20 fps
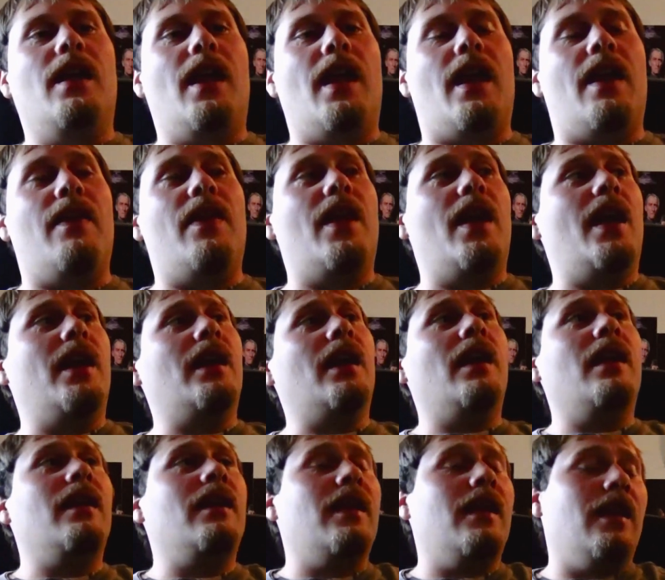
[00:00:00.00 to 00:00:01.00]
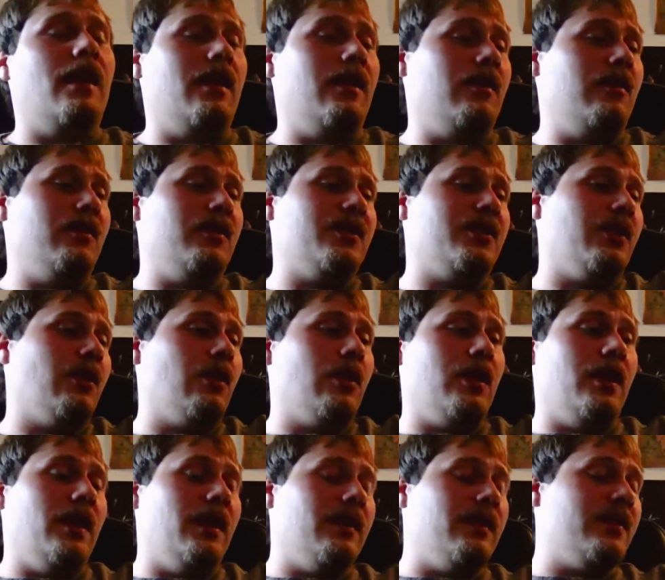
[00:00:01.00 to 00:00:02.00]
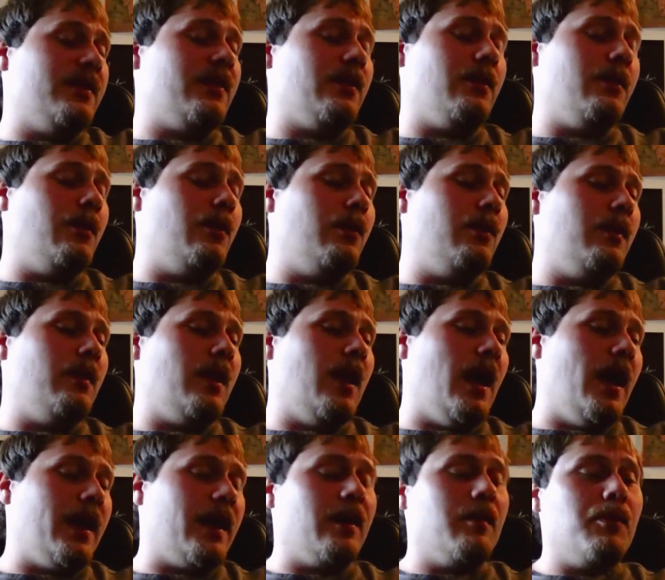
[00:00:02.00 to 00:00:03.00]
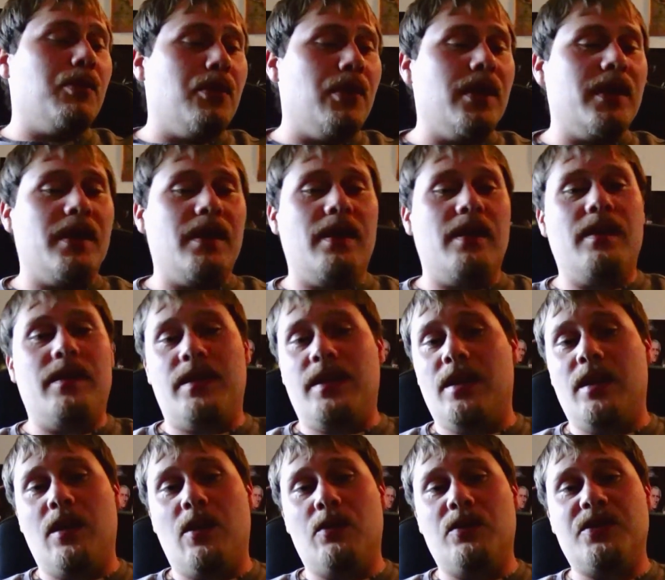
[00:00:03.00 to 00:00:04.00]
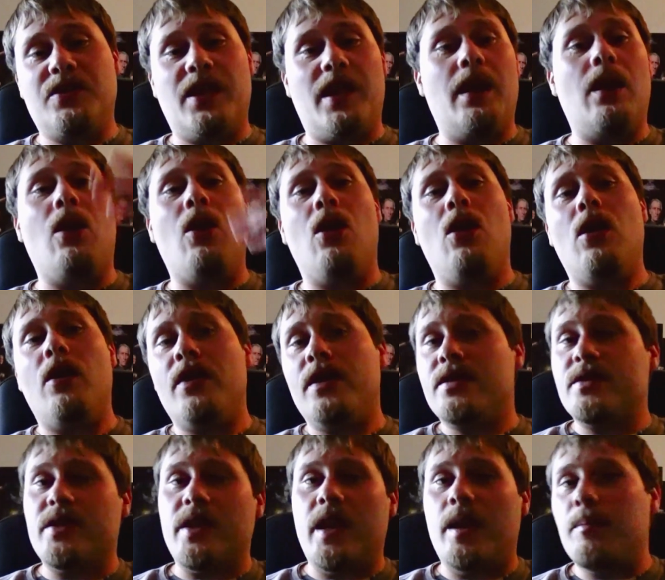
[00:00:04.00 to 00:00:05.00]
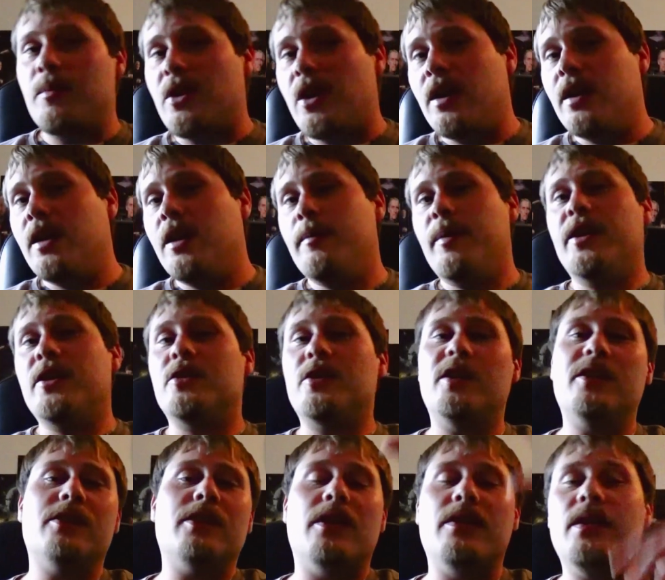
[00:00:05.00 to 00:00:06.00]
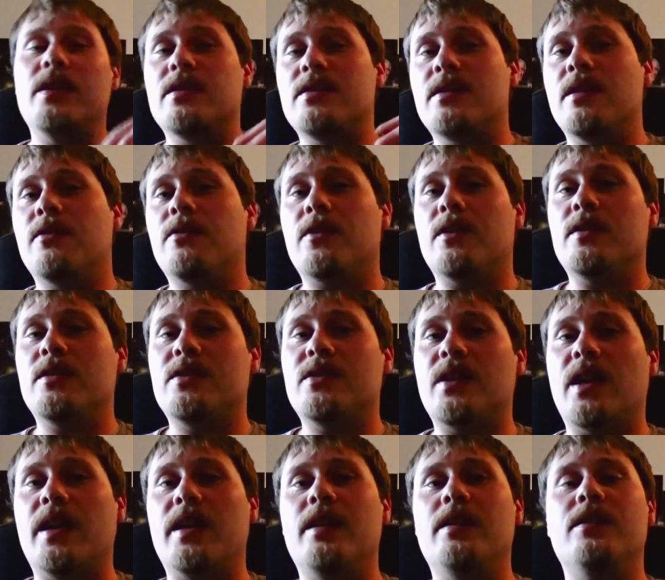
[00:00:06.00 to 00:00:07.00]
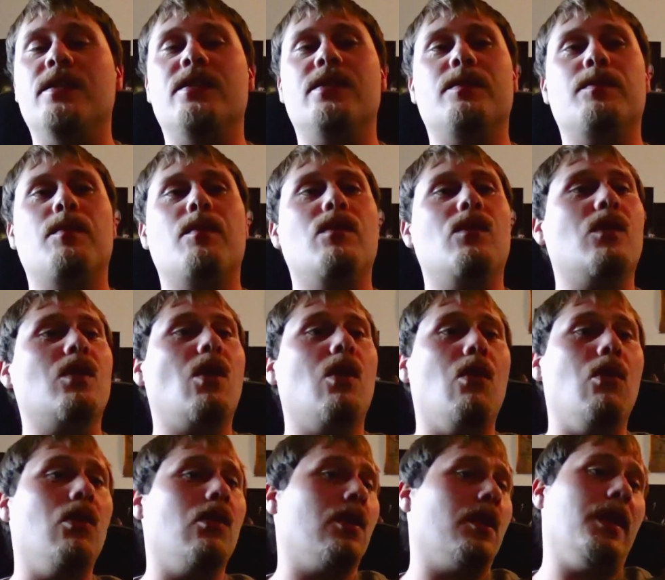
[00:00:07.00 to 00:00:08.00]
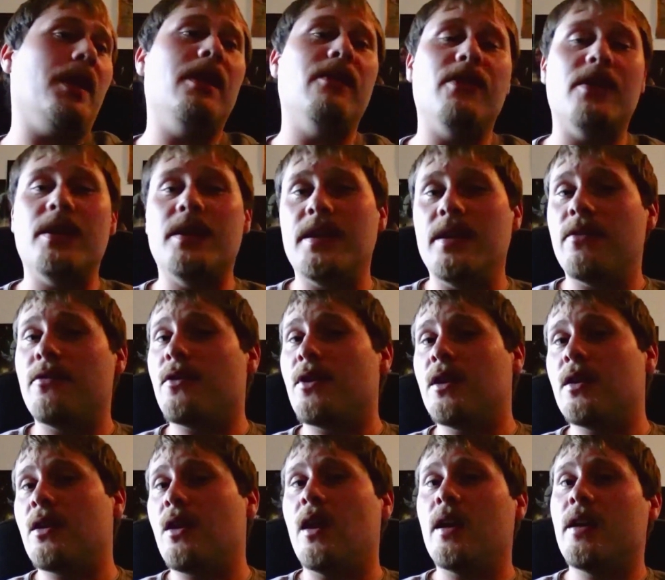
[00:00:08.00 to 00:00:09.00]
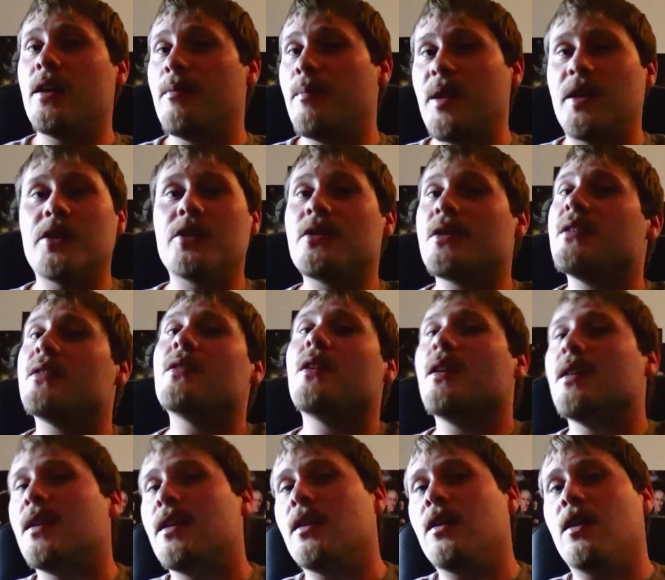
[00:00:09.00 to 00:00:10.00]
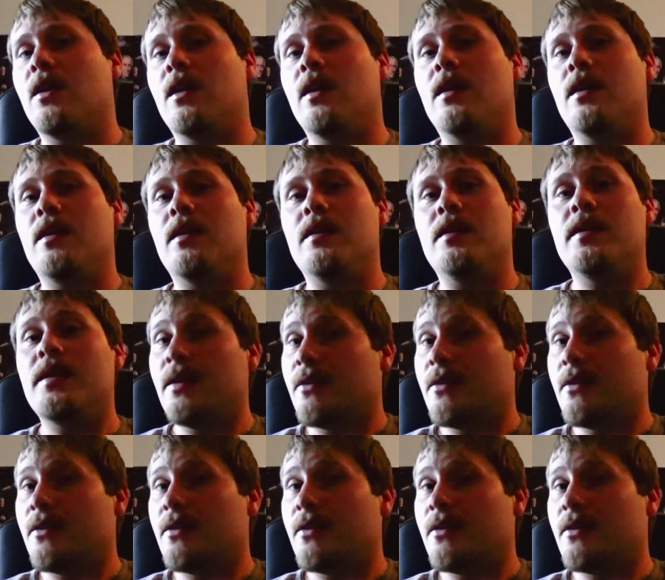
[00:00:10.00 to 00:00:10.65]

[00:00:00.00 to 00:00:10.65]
And then and or and so I can put you know say all the same documentaries on these different sites, or even different documentaries on on